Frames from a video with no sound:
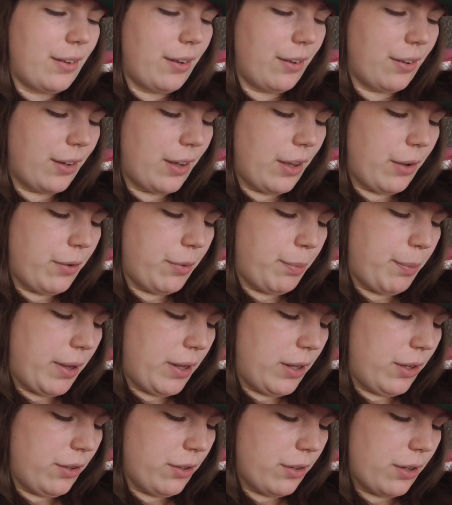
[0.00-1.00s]
Does it go with
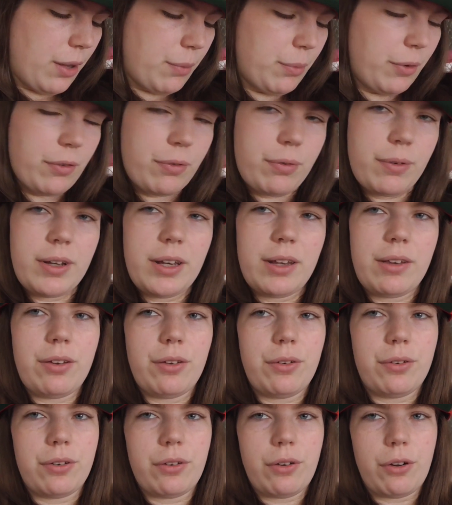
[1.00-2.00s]
my look? I'm not really
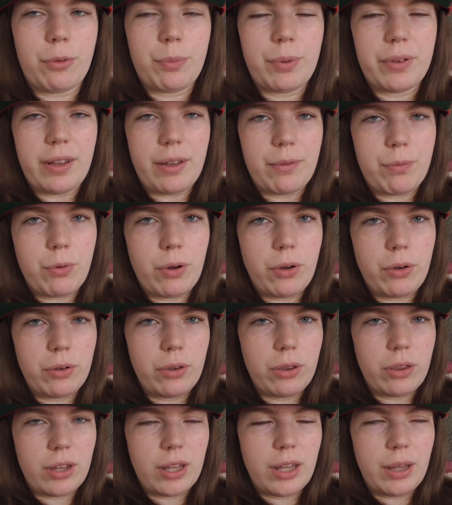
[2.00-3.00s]
too sure, but I've
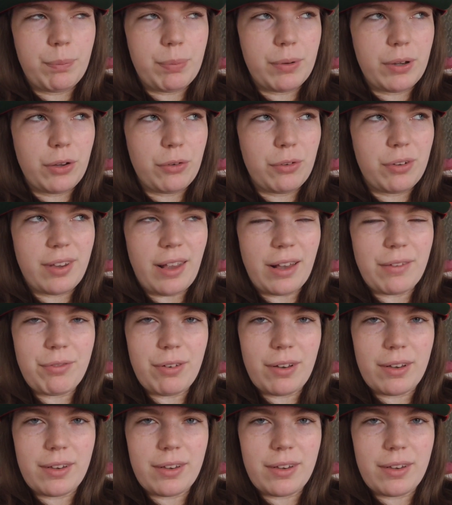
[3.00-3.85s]
worn the blue San